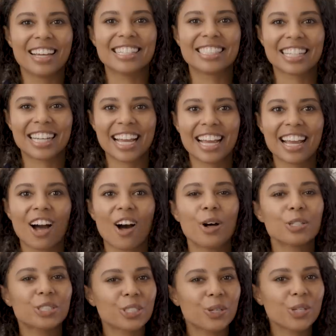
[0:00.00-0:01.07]
and today
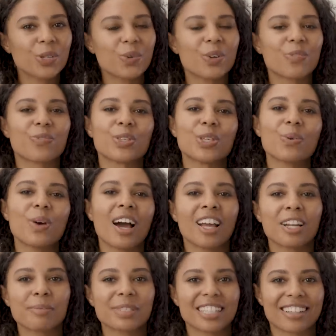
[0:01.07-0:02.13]
I'll show you a few
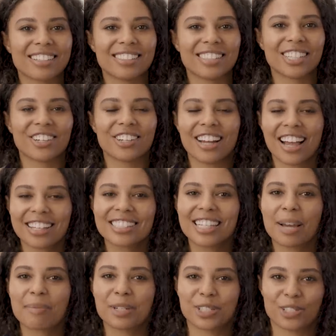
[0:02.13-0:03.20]
items to consider next
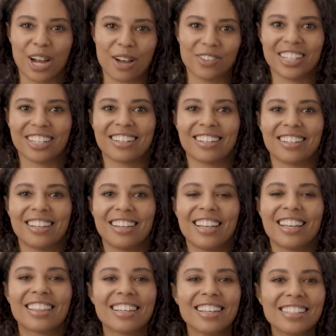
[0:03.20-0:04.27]
time you're traveling.
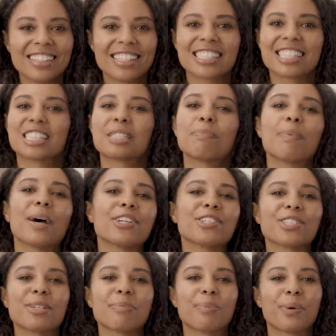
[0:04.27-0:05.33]
This is
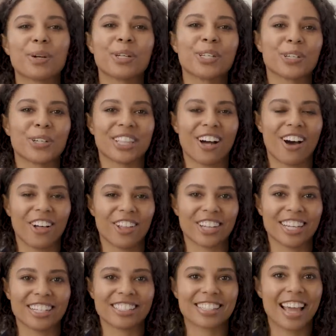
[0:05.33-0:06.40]
especially important during the
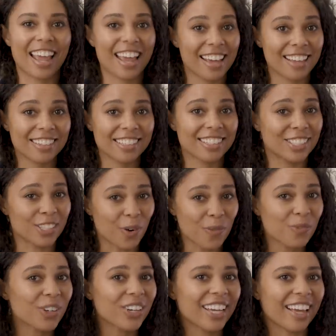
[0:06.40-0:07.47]
holidays, and
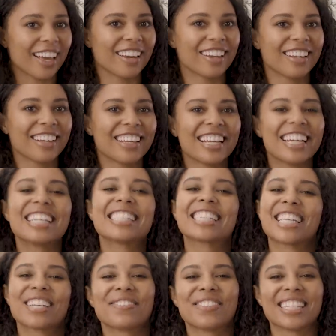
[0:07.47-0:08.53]
don't forget, it's
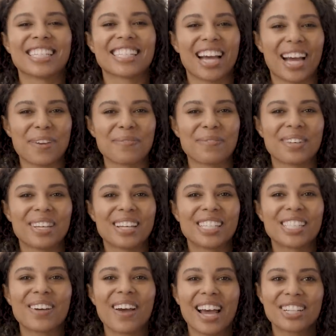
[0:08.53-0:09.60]
gifting time.
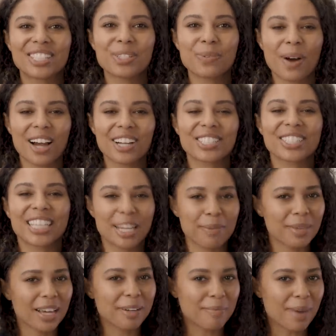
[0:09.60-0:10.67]
So as you watch,
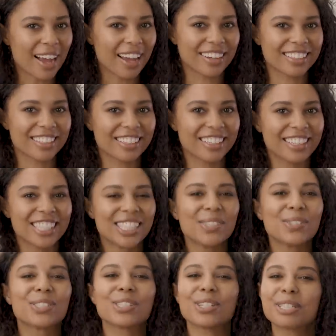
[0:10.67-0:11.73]
keep that in mind.
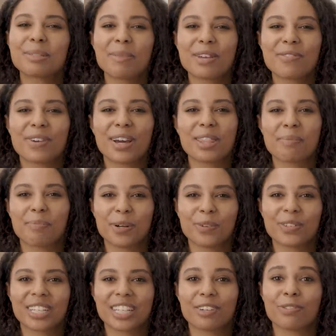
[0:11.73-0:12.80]
You just might find the
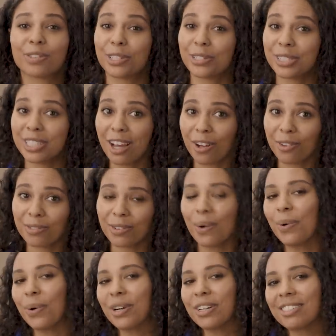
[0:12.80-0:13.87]
perfect gift for yourself
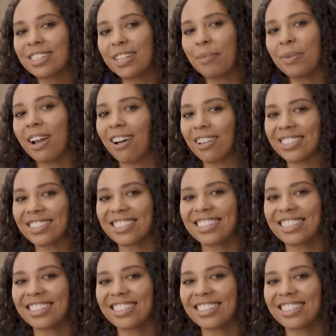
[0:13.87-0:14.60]
or someone else.